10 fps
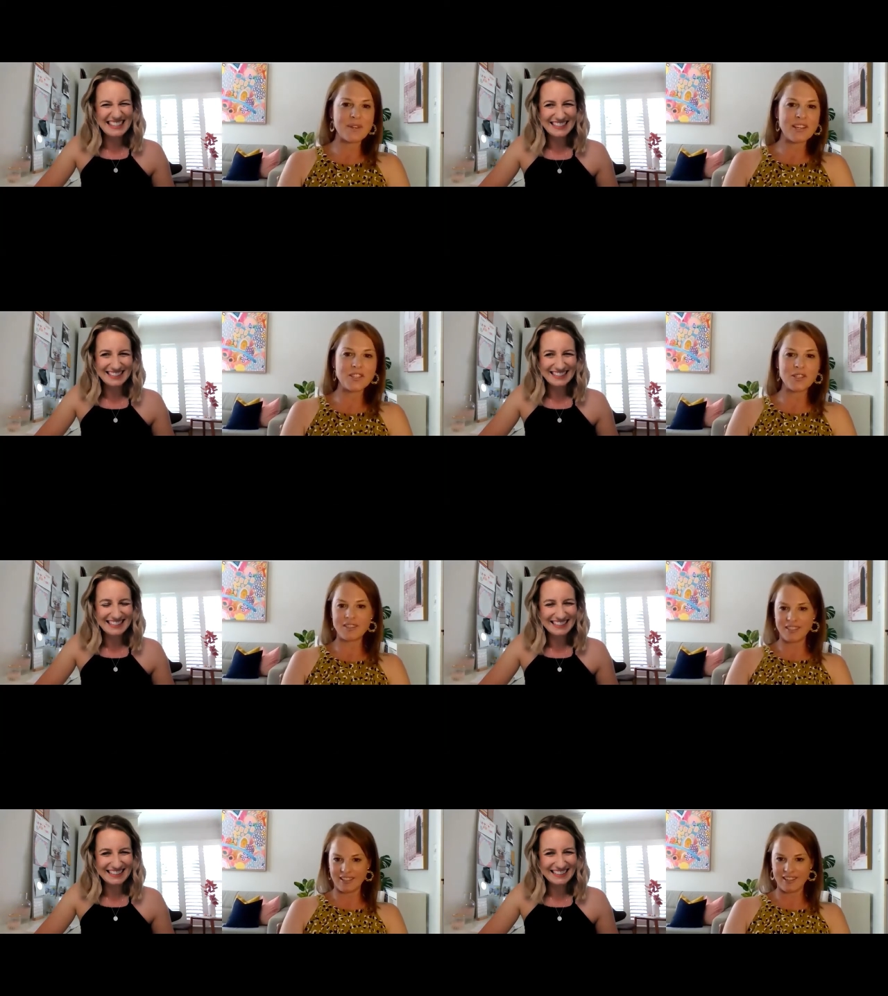Speaker 1: we
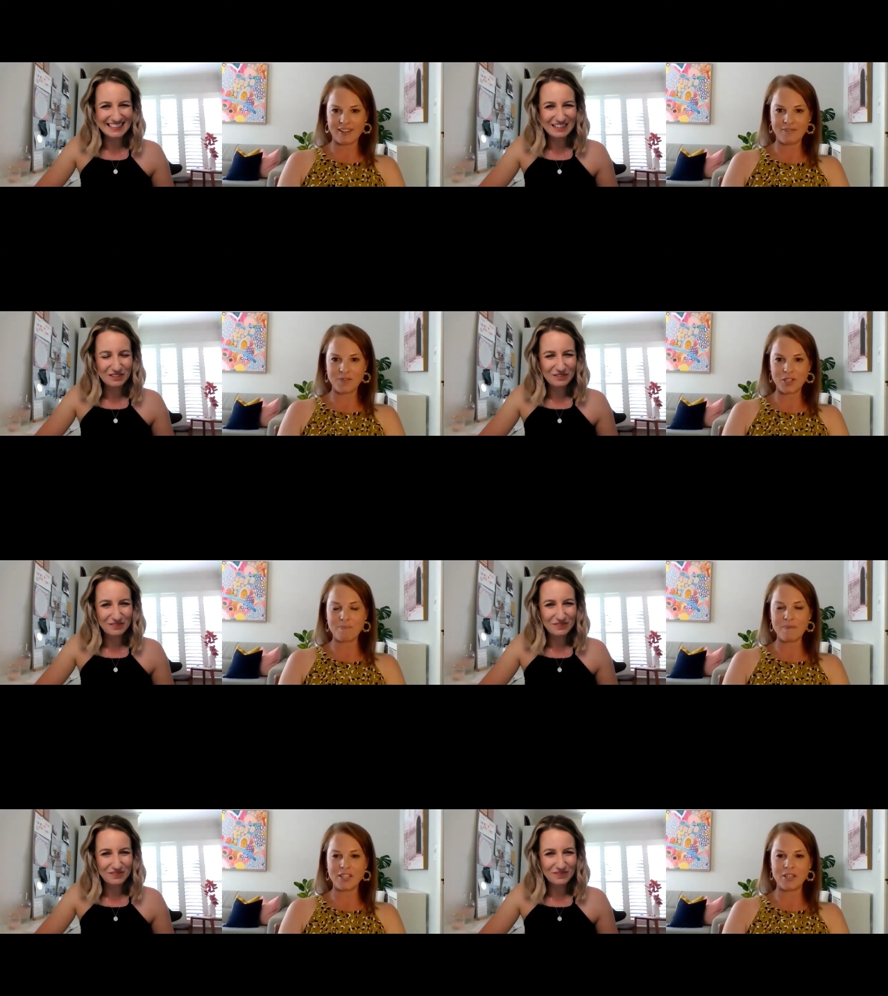should, I should
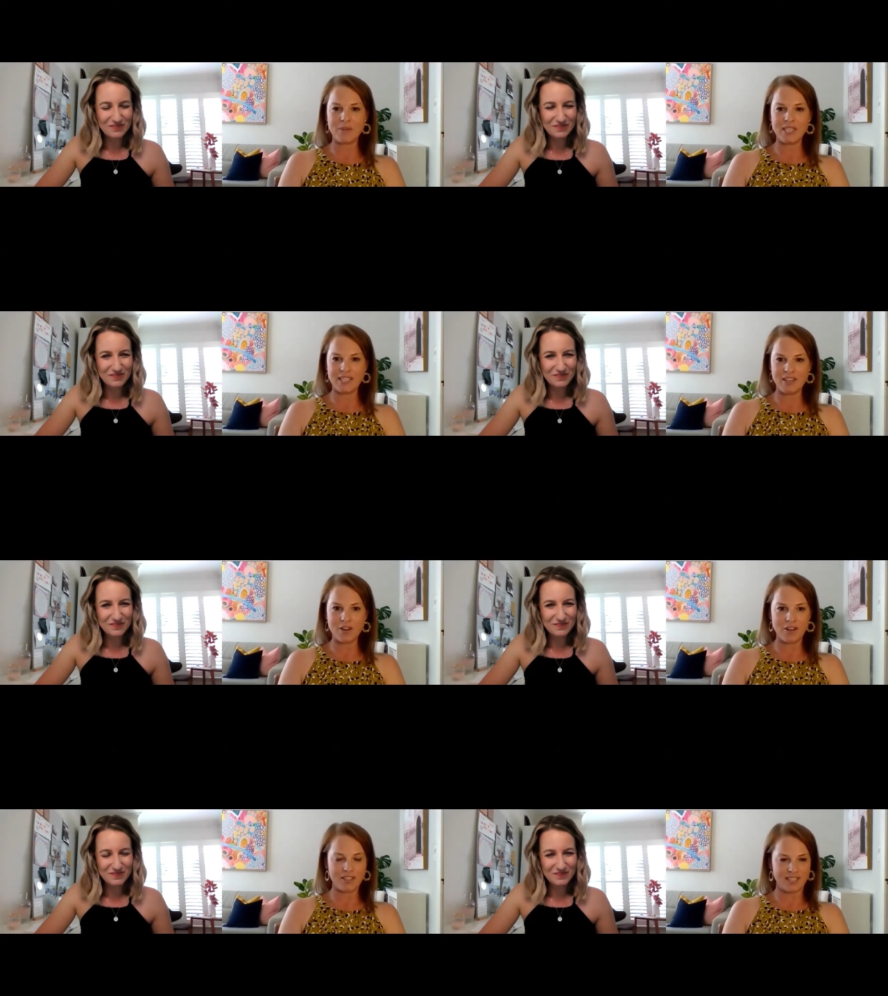mention, we did
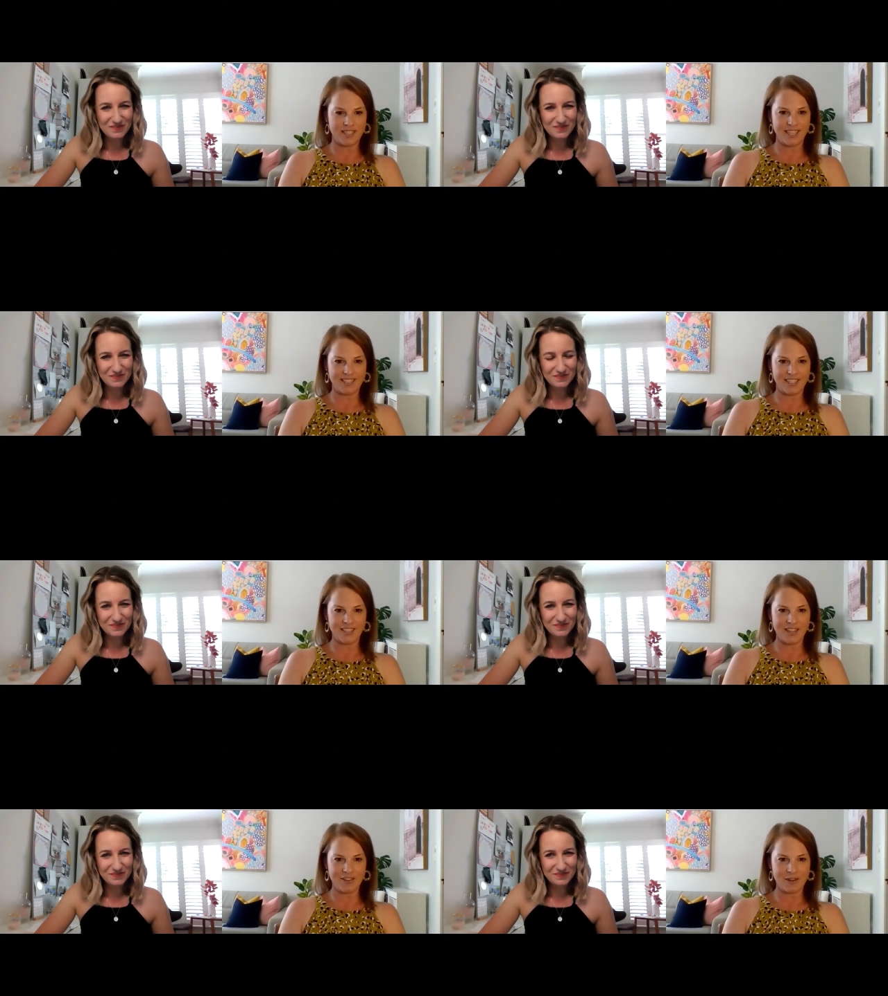not text
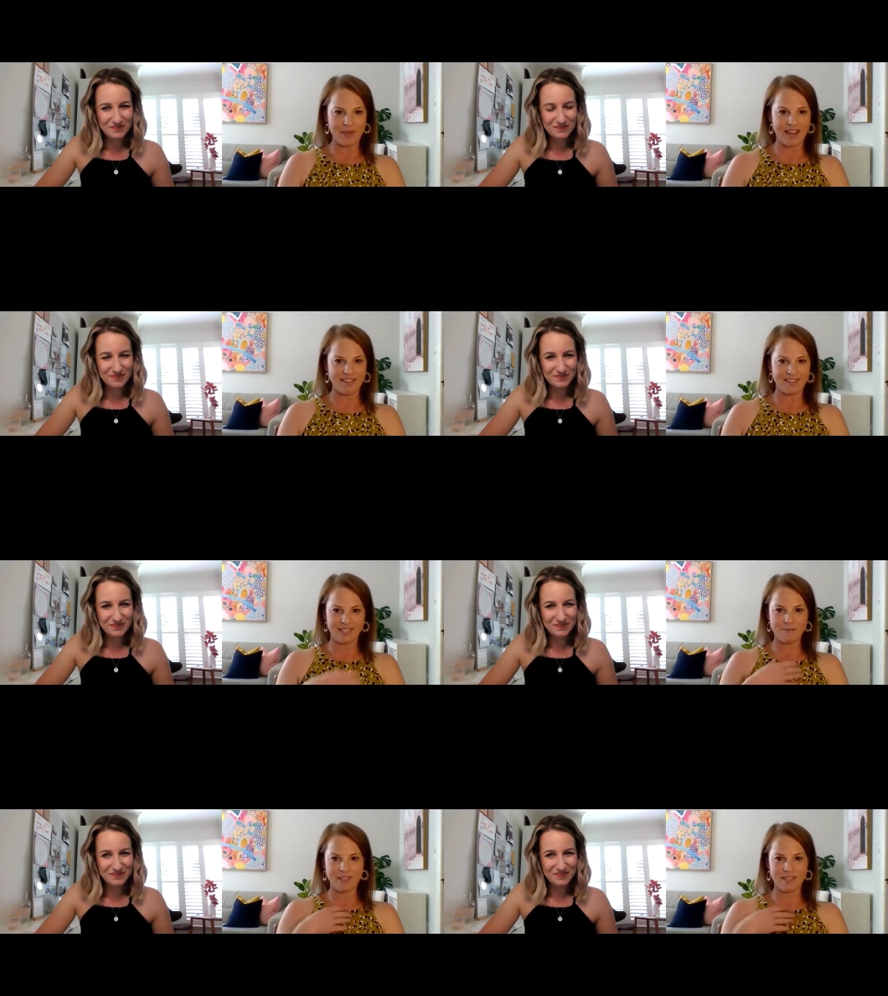each other about the
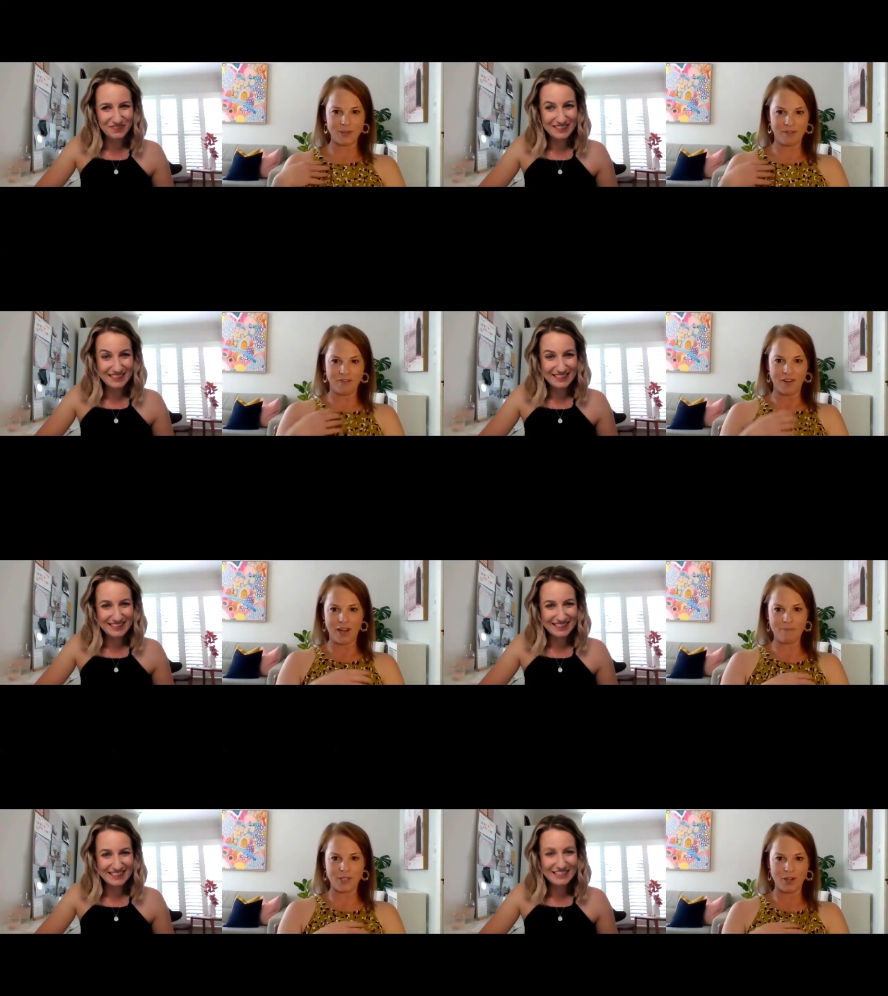similar sort of
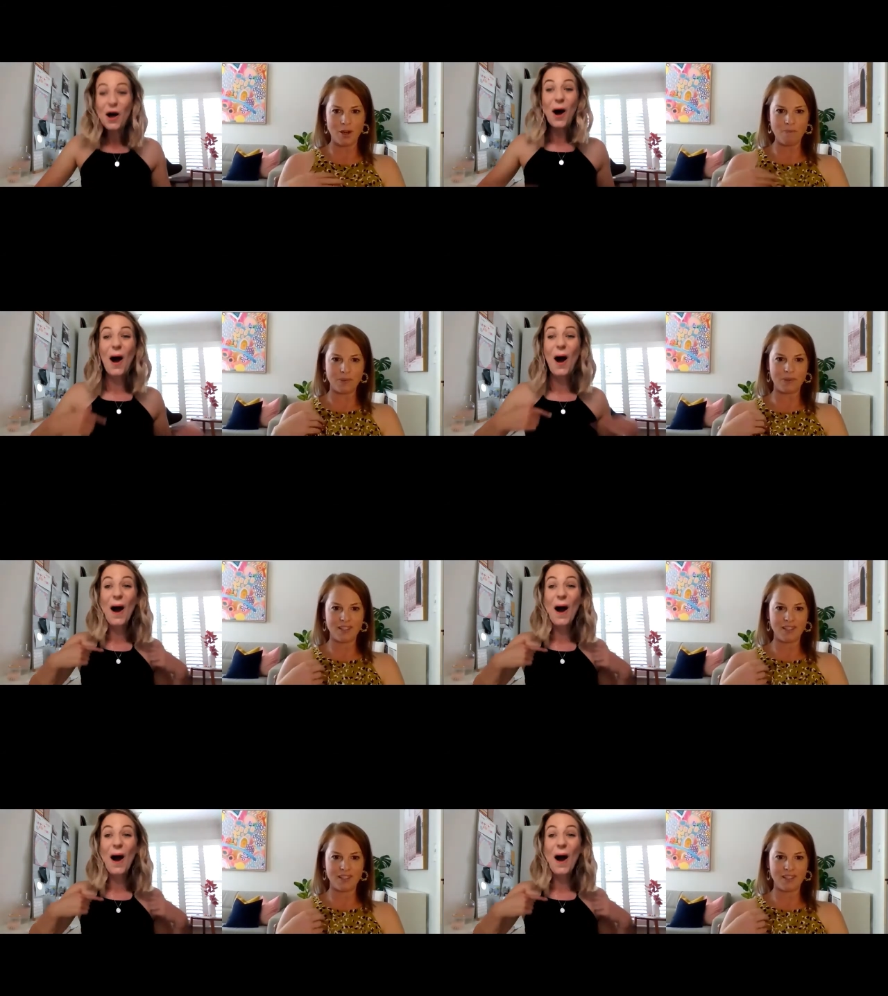vibe no. top.